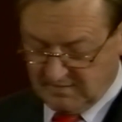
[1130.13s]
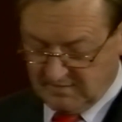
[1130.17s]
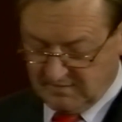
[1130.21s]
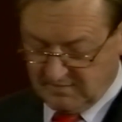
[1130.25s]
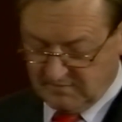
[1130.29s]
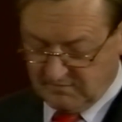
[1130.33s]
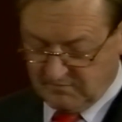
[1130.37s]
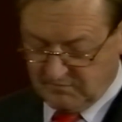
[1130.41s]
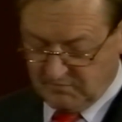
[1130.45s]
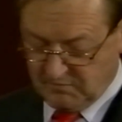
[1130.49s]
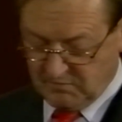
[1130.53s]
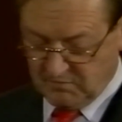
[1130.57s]

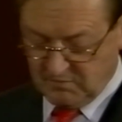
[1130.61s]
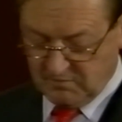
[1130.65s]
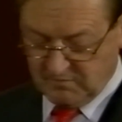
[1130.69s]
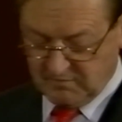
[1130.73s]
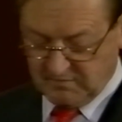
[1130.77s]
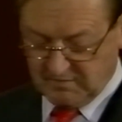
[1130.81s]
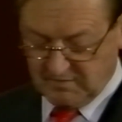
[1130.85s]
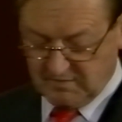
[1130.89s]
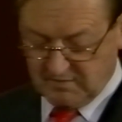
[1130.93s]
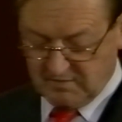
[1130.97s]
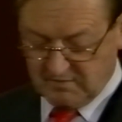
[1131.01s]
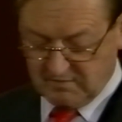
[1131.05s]
The view of
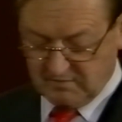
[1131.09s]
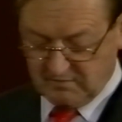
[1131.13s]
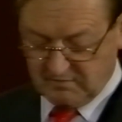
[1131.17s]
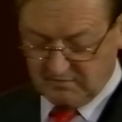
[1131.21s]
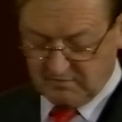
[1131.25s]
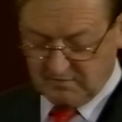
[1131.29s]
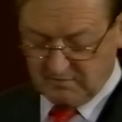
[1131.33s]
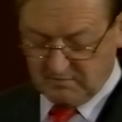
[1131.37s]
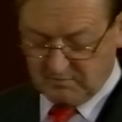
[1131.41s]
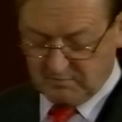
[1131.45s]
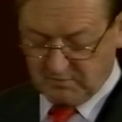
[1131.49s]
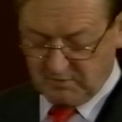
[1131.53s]
the
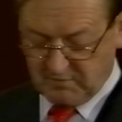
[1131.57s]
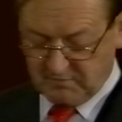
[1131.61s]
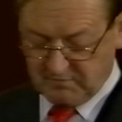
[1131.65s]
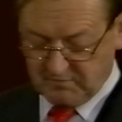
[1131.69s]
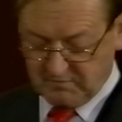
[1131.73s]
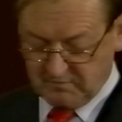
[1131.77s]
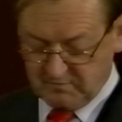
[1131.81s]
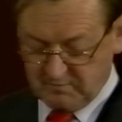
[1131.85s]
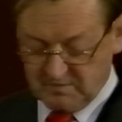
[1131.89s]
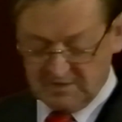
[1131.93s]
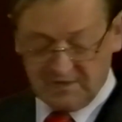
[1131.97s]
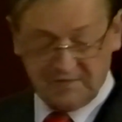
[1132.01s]
long-term
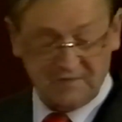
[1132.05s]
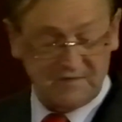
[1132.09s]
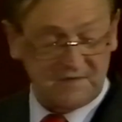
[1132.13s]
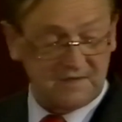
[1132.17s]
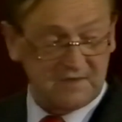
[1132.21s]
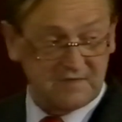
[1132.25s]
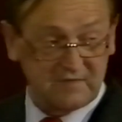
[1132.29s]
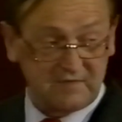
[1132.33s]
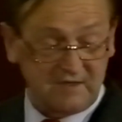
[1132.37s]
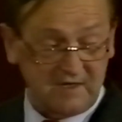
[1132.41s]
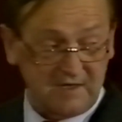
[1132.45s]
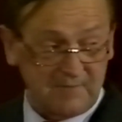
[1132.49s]
profitability
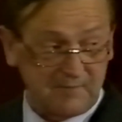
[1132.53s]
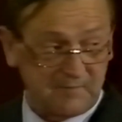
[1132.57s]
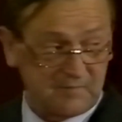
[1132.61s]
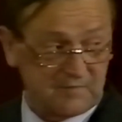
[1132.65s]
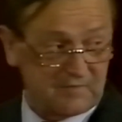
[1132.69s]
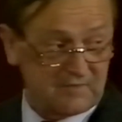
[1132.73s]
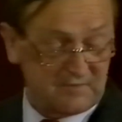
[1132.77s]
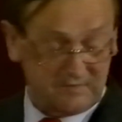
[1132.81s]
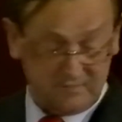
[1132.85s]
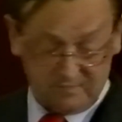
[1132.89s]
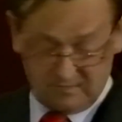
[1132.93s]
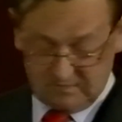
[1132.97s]
is
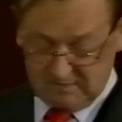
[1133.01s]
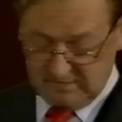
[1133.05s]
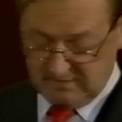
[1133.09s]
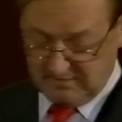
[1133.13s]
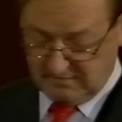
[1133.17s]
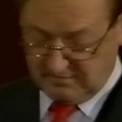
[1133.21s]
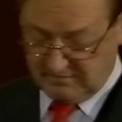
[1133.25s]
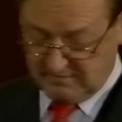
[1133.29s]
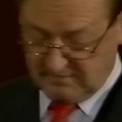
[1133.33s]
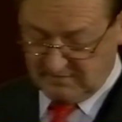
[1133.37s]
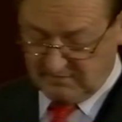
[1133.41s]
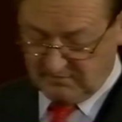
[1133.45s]
absolutely
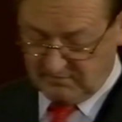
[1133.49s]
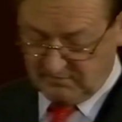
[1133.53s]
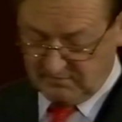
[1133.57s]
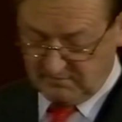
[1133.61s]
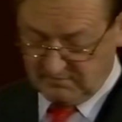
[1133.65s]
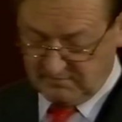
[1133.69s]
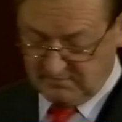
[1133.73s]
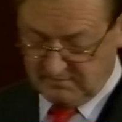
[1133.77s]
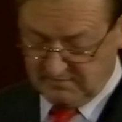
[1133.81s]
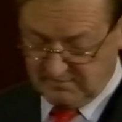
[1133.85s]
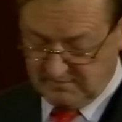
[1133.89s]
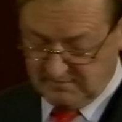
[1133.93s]
essential.